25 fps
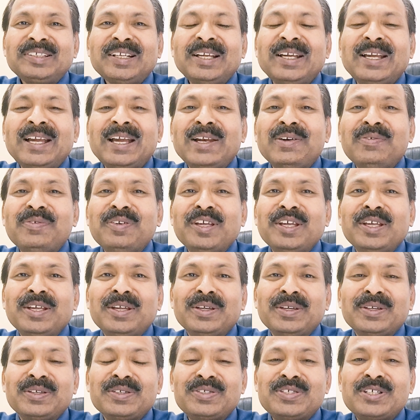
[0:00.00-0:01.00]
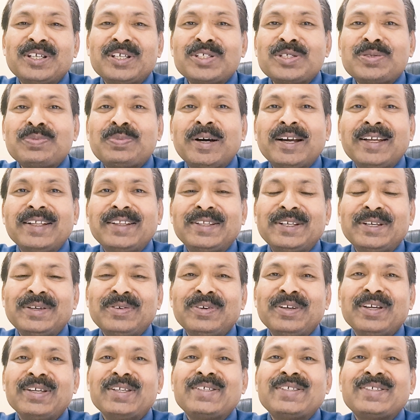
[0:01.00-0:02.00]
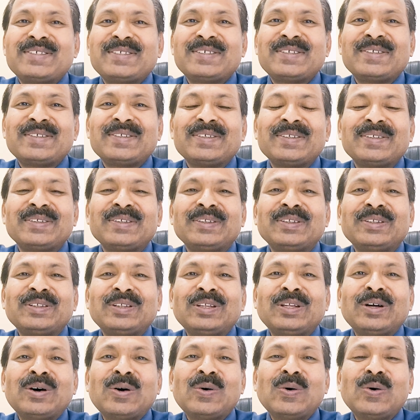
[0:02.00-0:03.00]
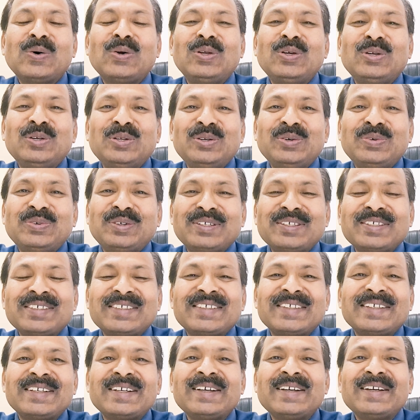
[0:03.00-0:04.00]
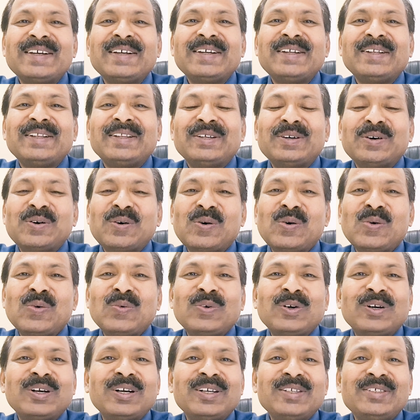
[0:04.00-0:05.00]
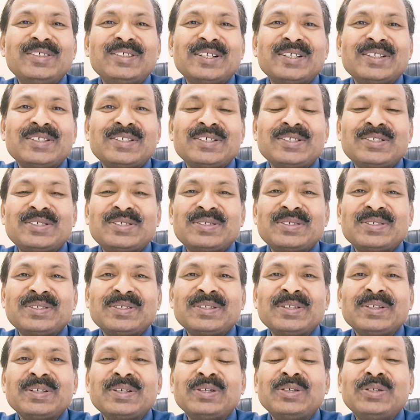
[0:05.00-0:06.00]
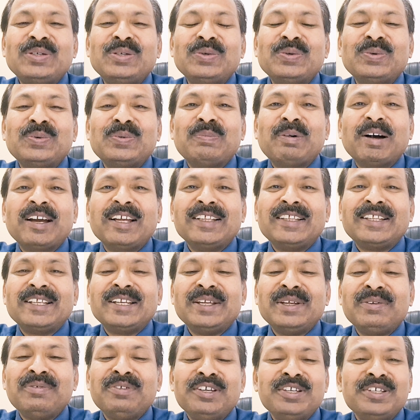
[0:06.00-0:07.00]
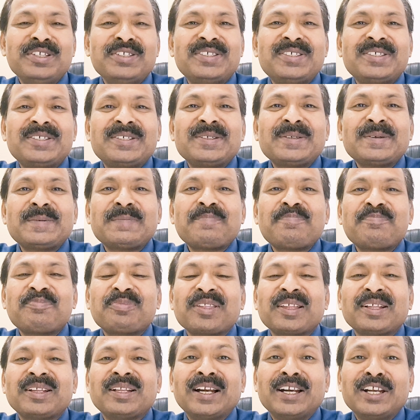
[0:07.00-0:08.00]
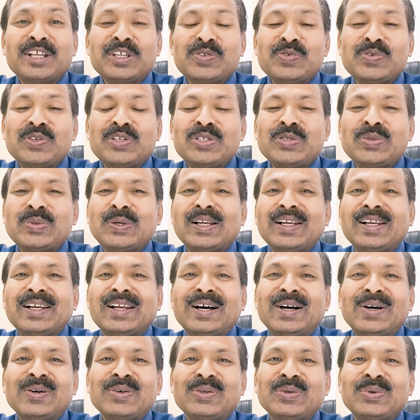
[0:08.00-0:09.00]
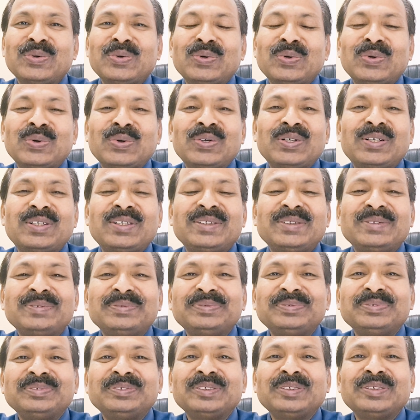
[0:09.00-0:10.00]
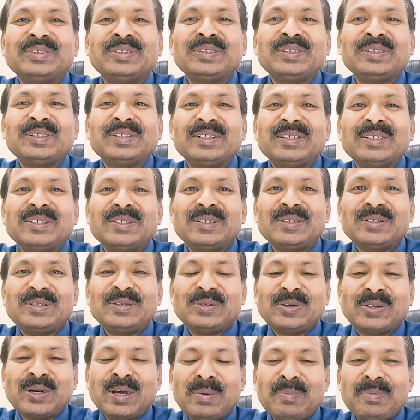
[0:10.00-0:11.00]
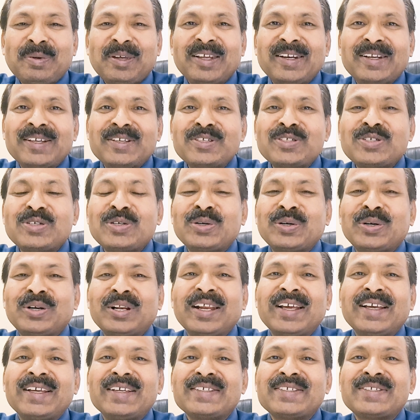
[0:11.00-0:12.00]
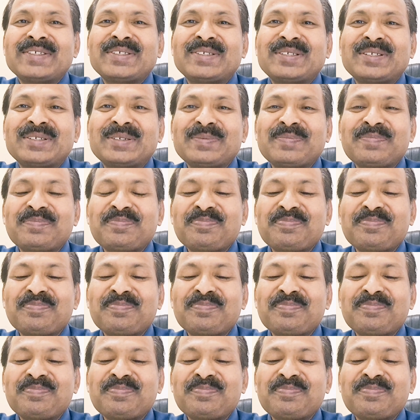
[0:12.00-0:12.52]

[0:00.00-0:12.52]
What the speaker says: can be judged by three ways. The whole universe, the whole world judges you by three V's. That is visual, how you look, your appearance, your dress,